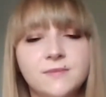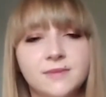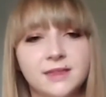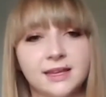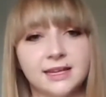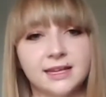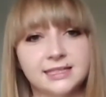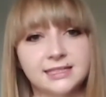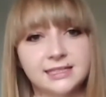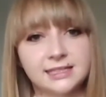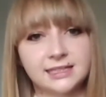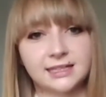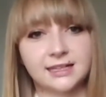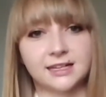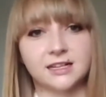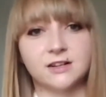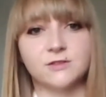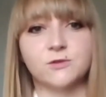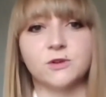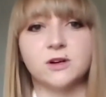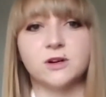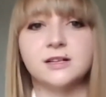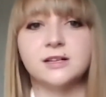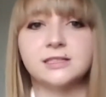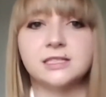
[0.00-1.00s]
That's kind
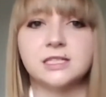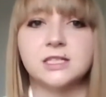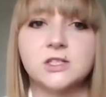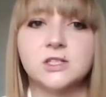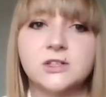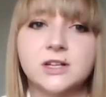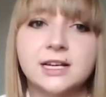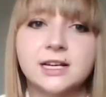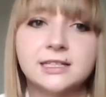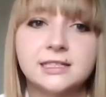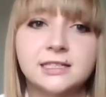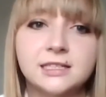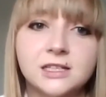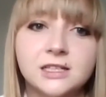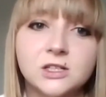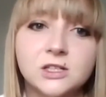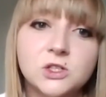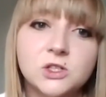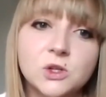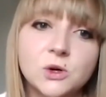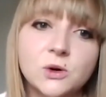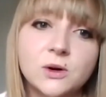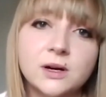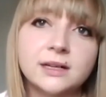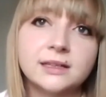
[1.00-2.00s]
of what I was interested in
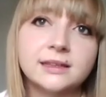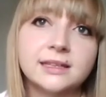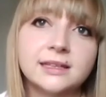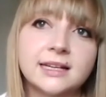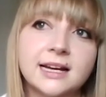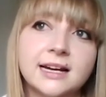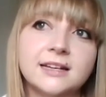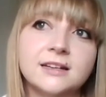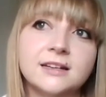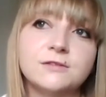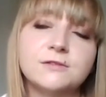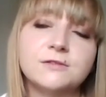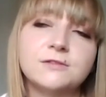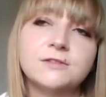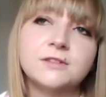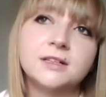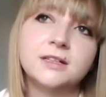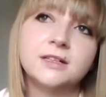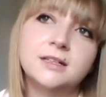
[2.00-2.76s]
showing, the kind of